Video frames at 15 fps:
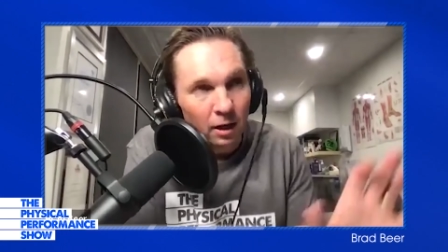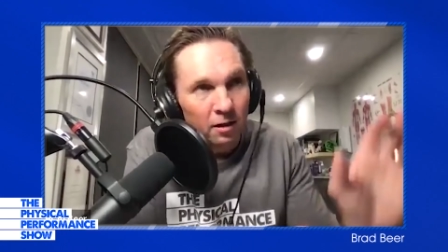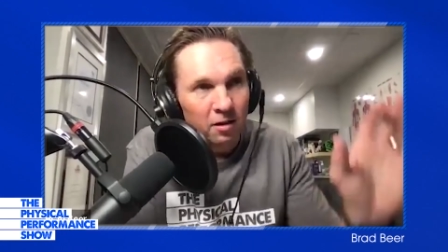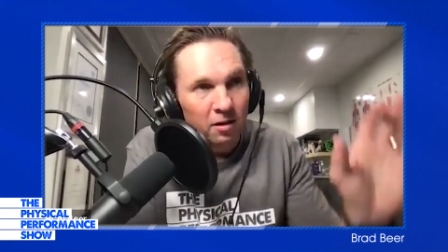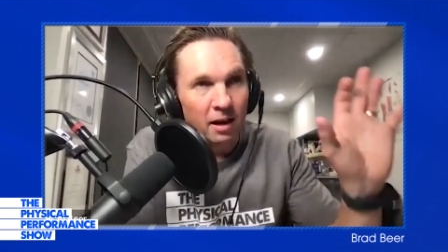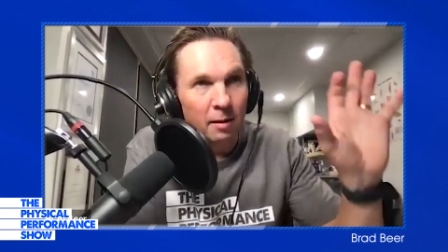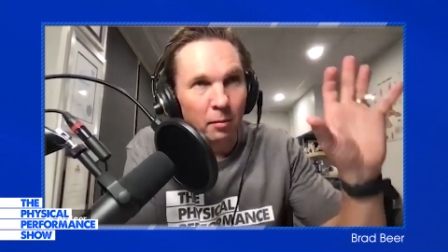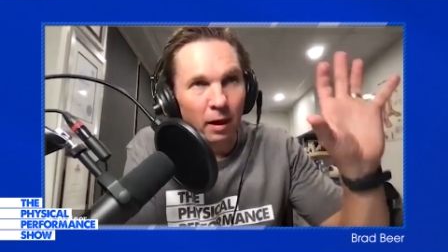
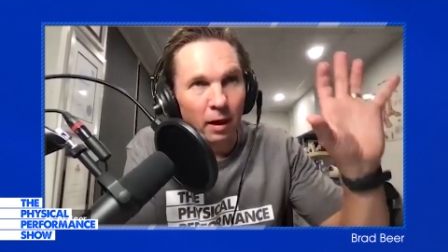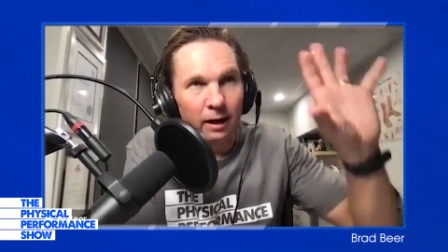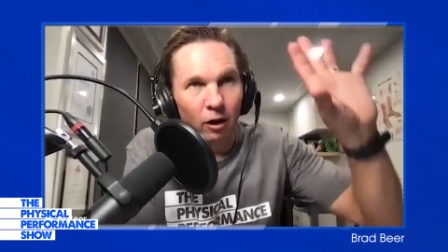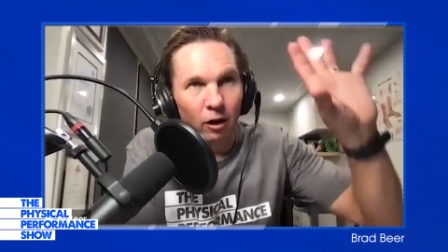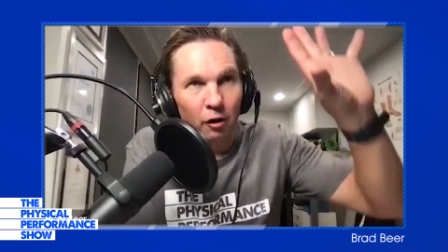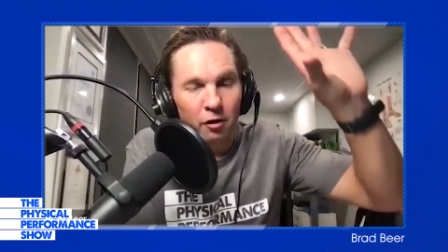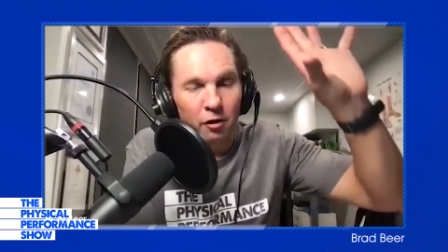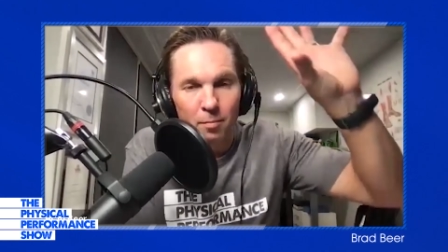Sam
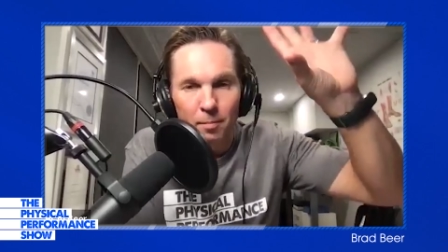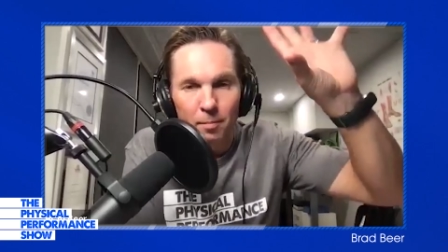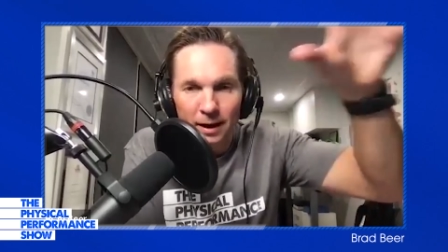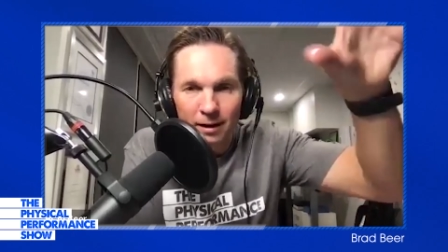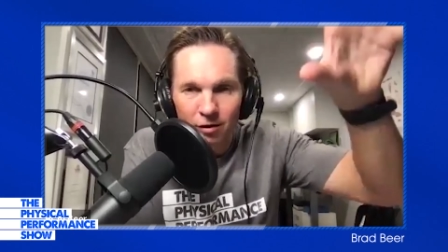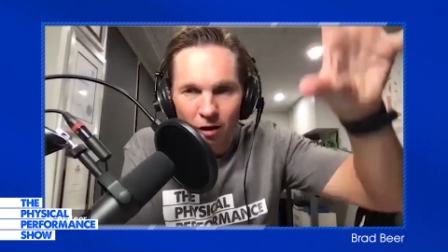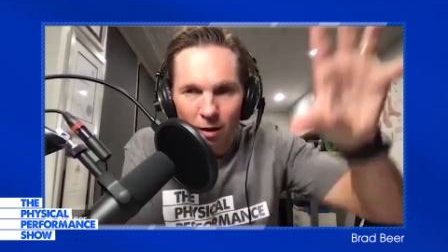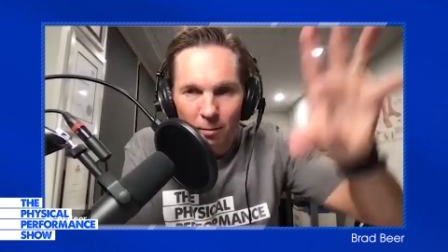Laidlow's
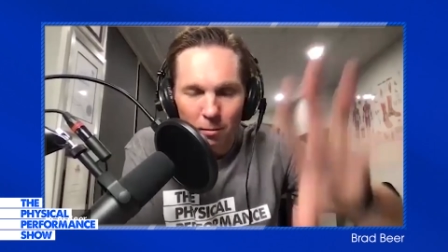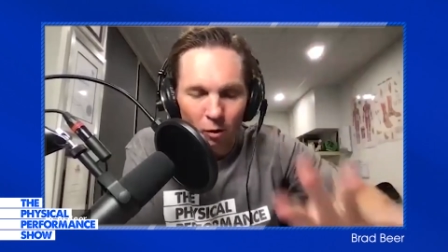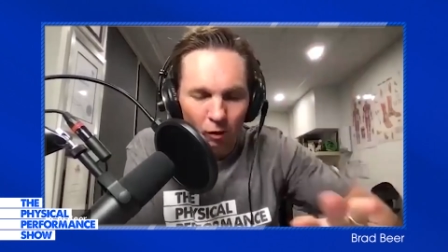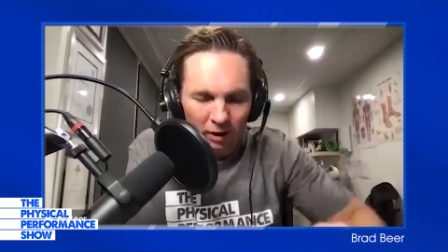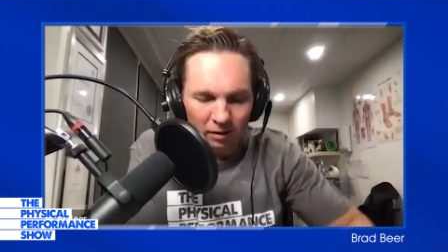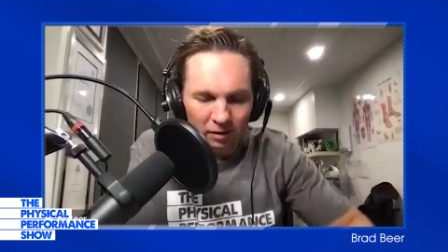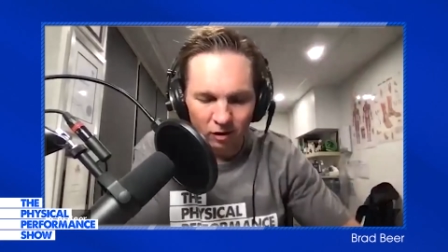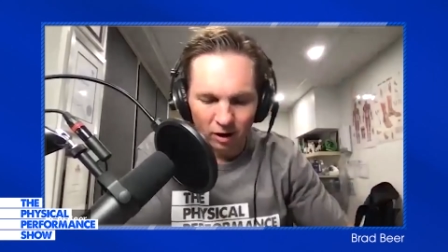bedtime,
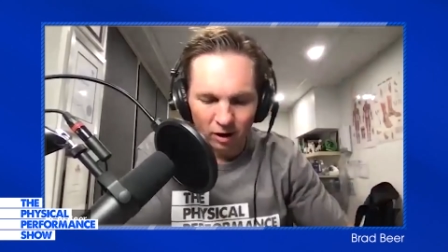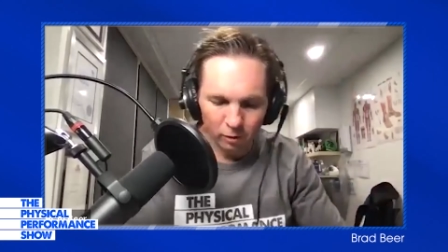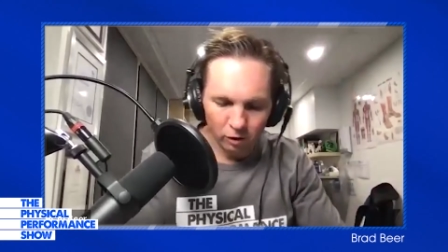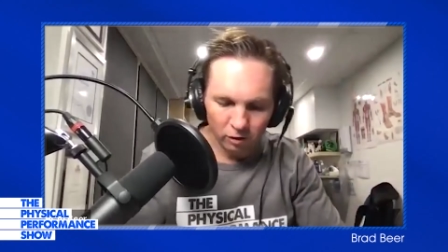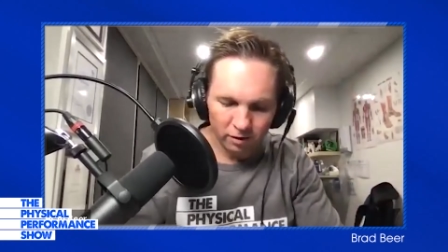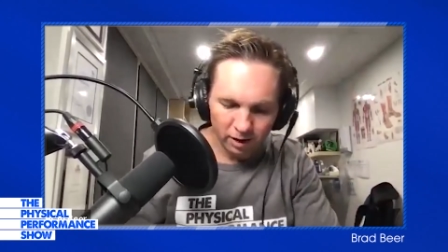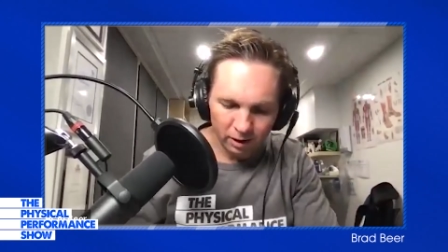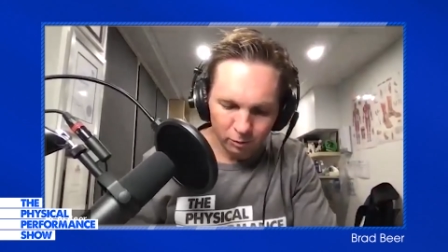morning time
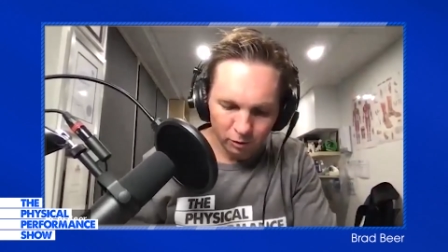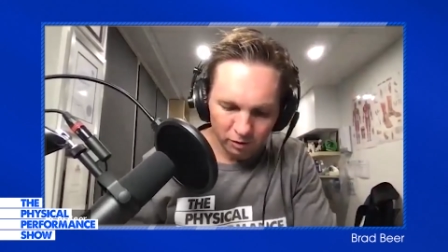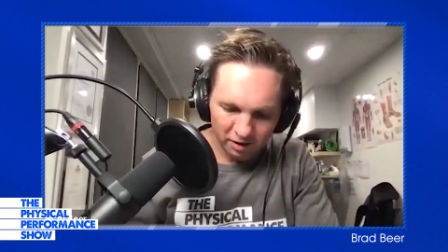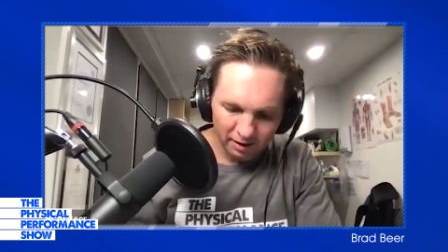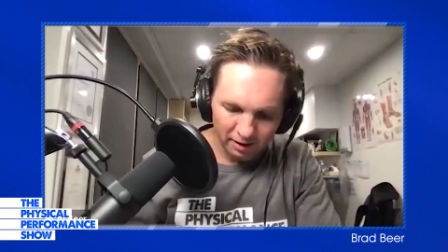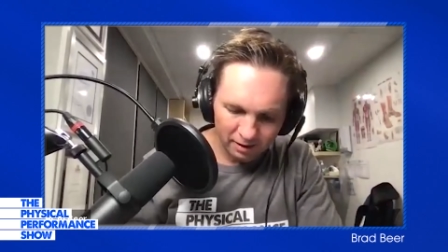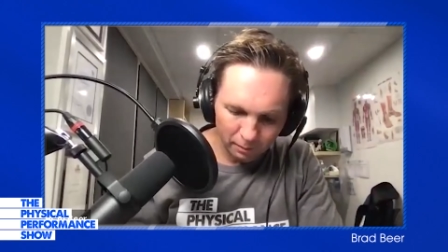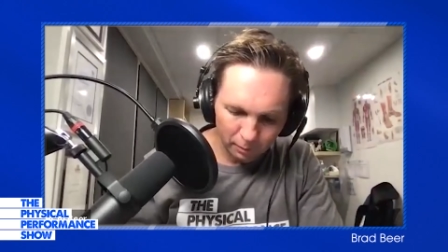routine. What's
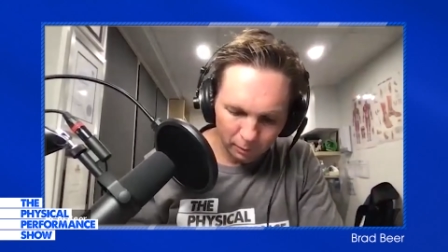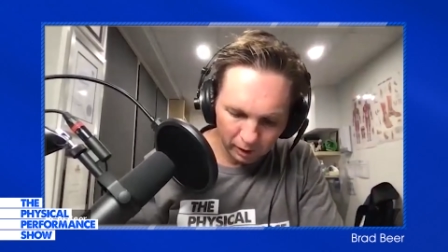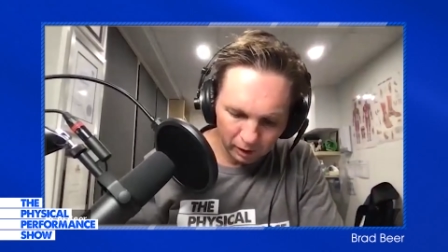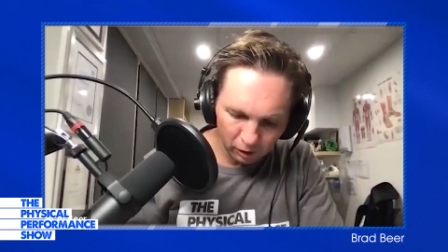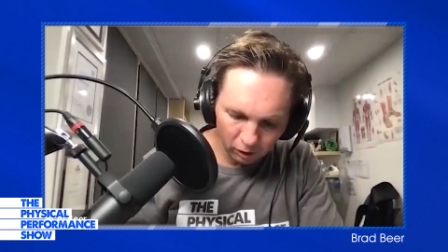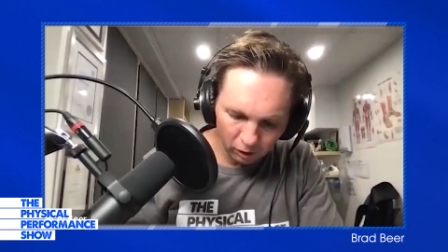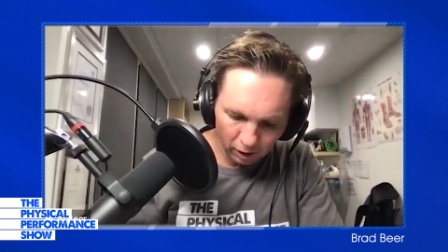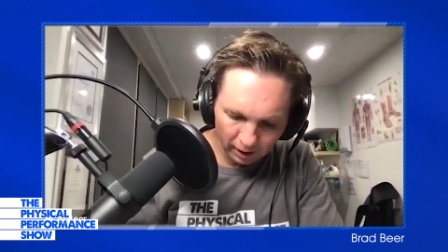that typically
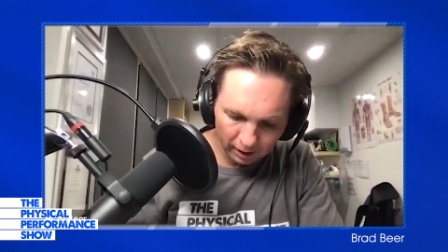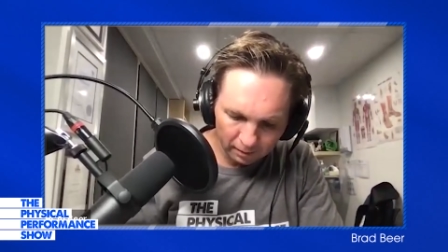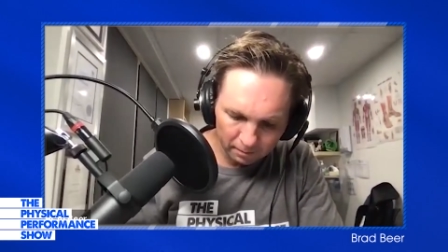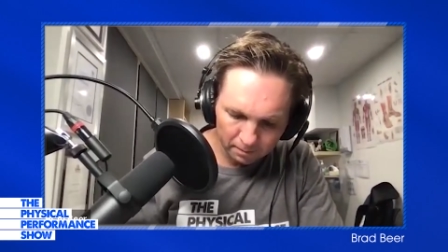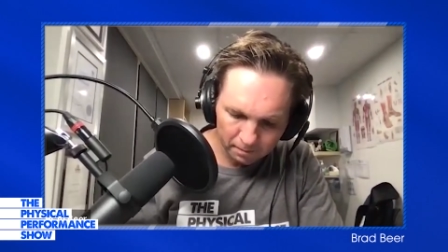look like?